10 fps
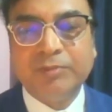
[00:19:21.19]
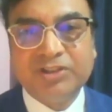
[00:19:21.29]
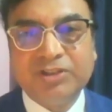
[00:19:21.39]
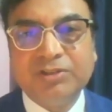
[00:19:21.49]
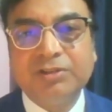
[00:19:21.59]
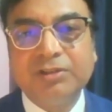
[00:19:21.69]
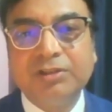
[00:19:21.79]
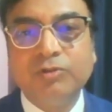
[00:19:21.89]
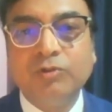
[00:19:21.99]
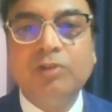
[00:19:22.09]
missions,
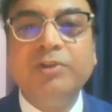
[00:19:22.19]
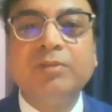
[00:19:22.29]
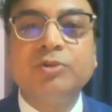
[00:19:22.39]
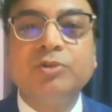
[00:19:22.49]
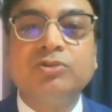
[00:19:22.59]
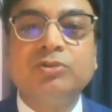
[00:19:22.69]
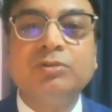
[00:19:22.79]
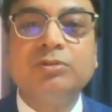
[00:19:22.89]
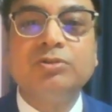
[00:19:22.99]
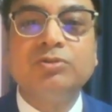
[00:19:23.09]
we'll be in a
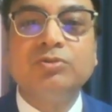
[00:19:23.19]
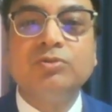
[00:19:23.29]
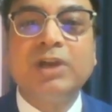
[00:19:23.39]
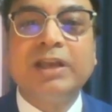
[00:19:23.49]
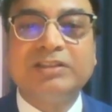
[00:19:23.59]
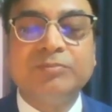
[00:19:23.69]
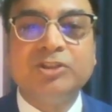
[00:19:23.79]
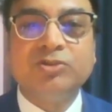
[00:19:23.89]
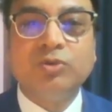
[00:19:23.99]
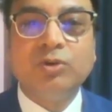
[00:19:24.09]
position to
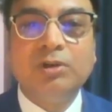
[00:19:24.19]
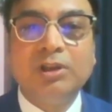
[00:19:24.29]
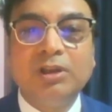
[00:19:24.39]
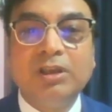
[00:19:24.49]
achieve this goal